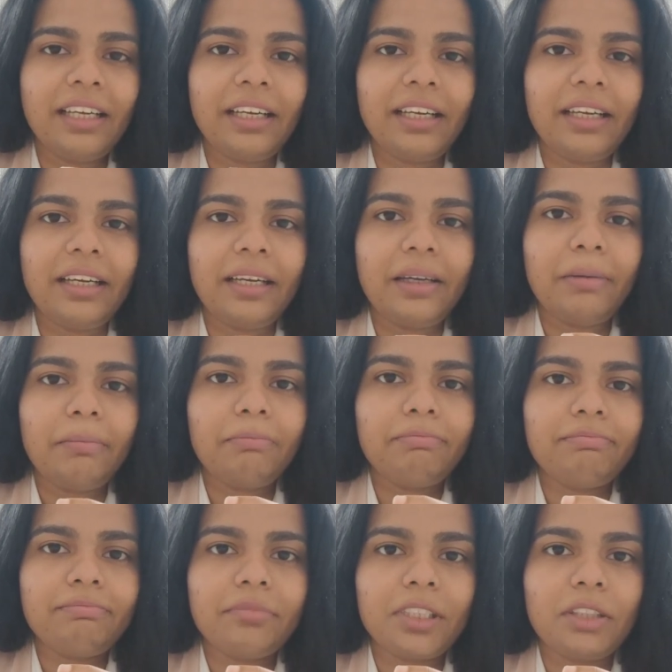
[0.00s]

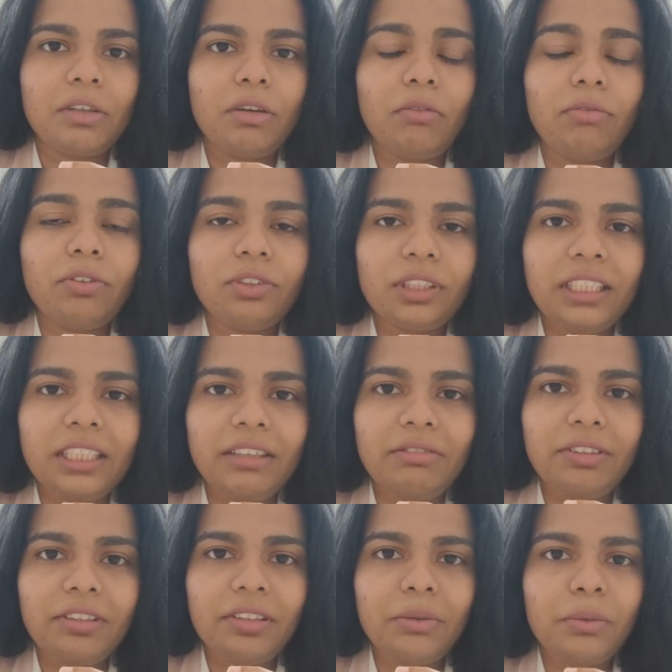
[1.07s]
And hopefully
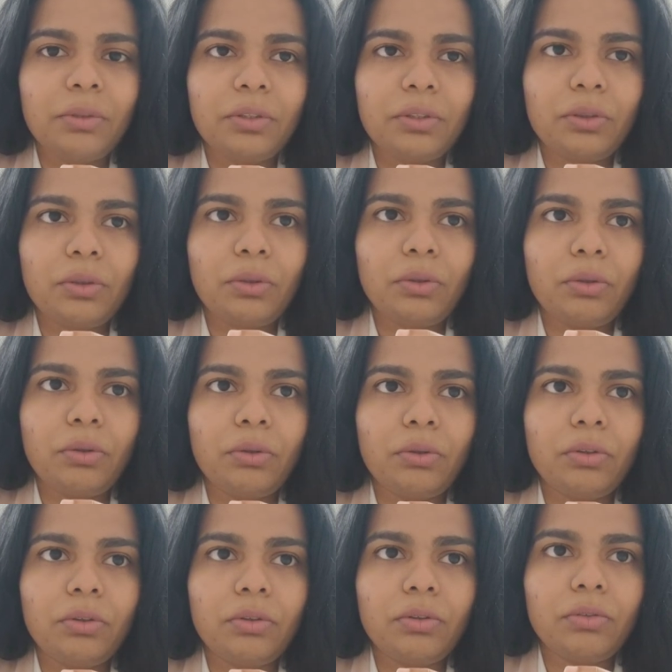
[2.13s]
everything will go
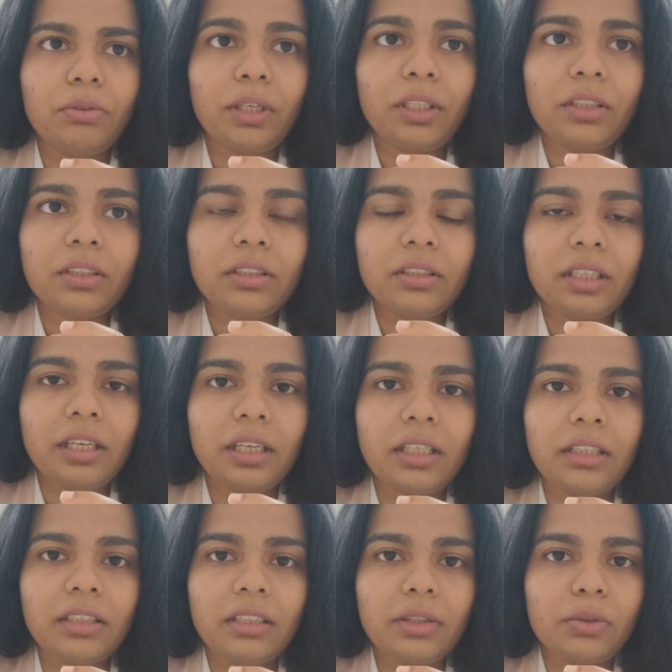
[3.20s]
well.
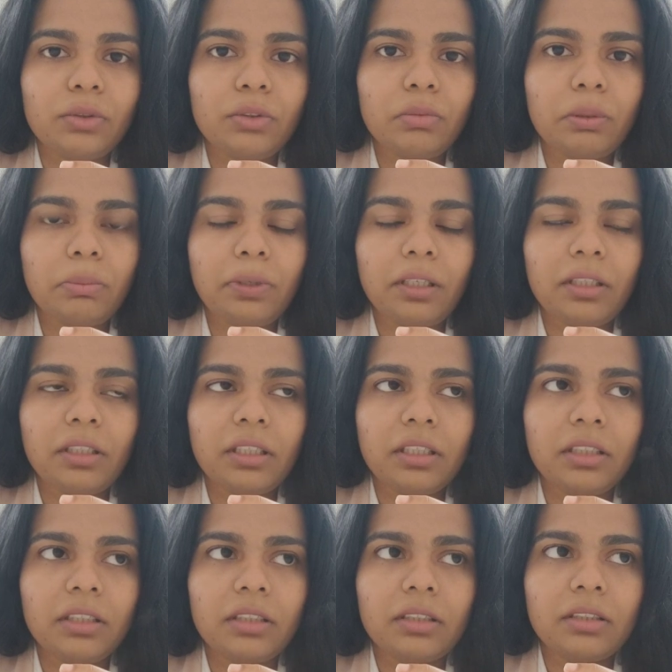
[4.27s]
And I also prepared like
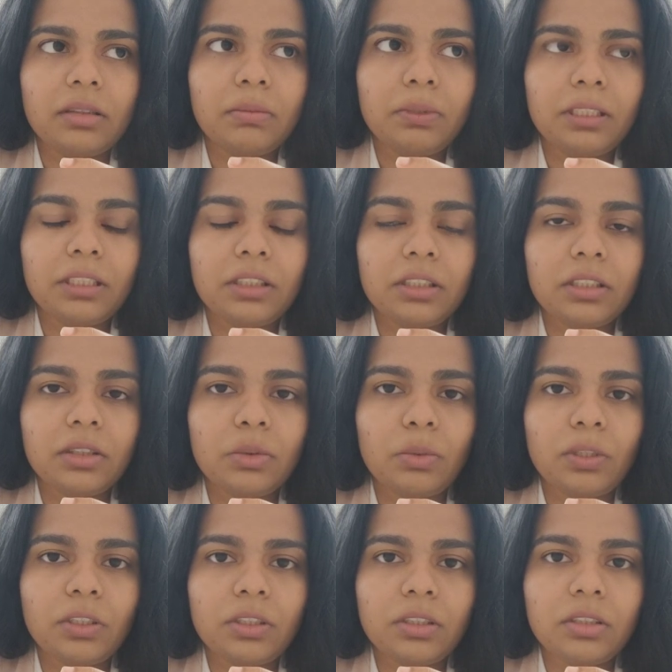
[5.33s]
potential
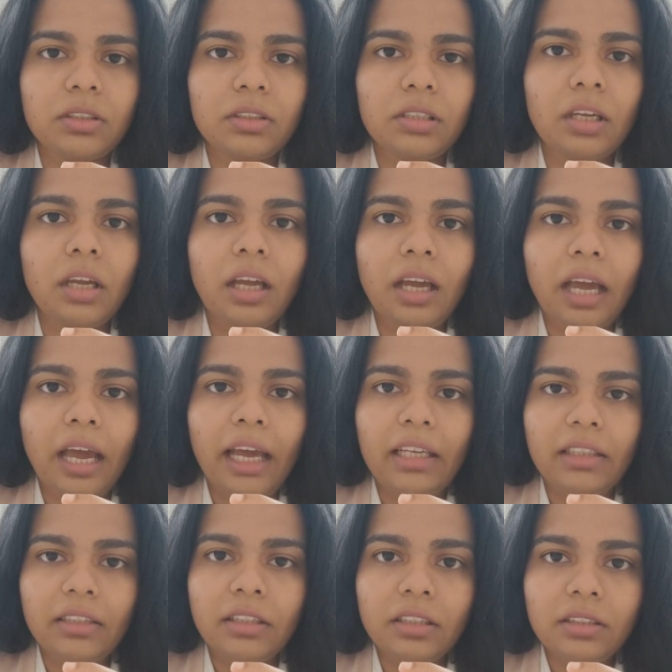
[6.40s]
questions
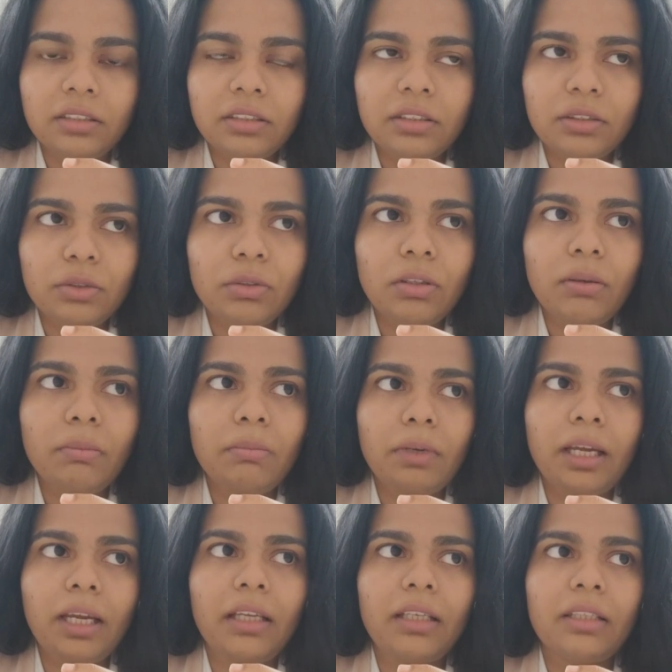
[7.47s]
and answers to them,
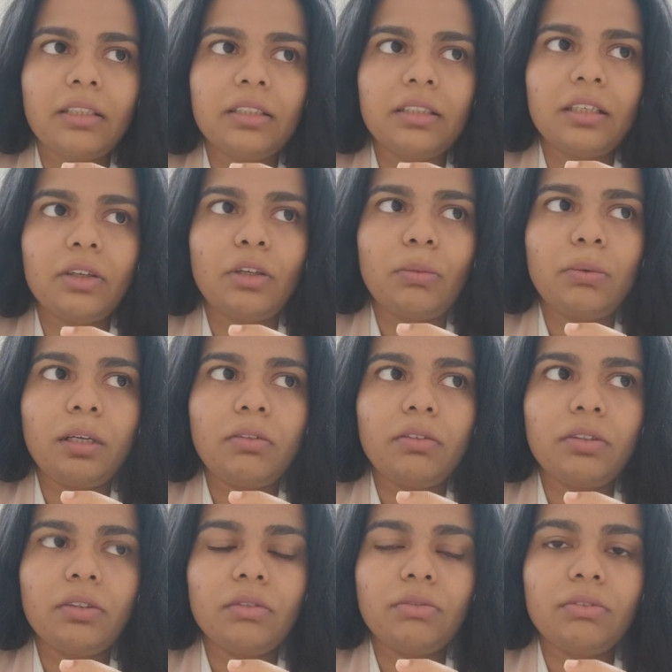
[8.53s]
and I hope I
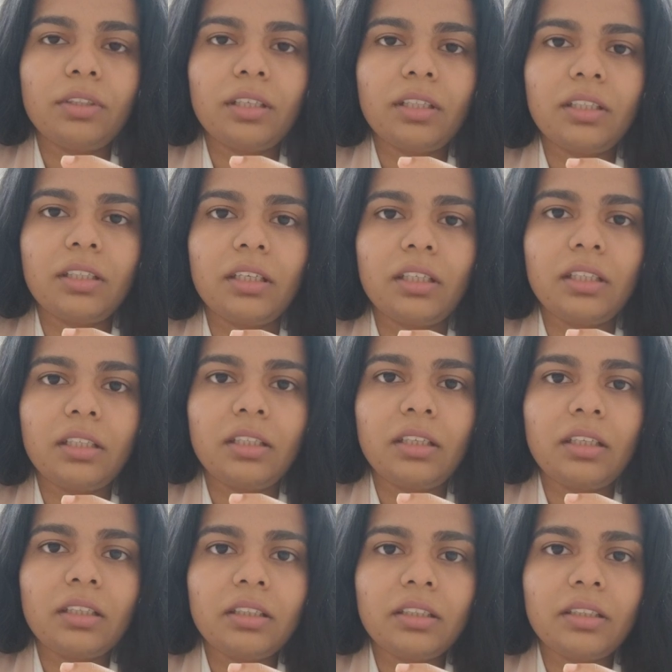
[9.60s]
will not forget
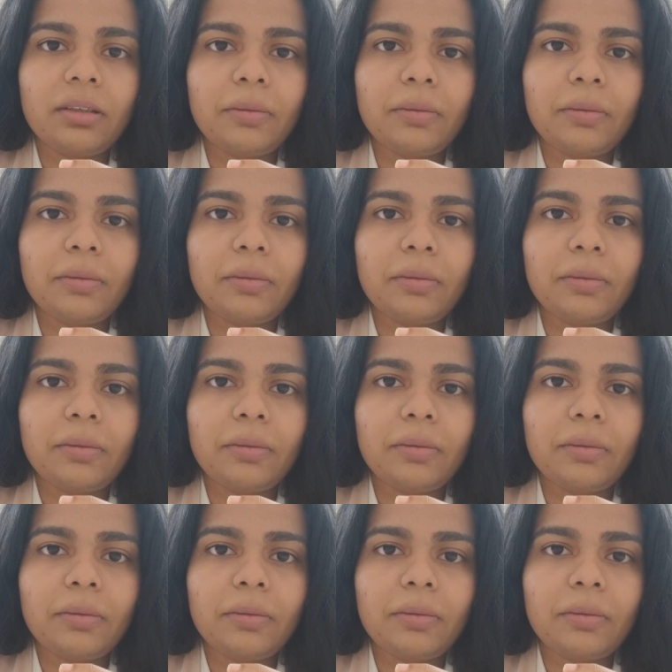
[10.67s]
anything.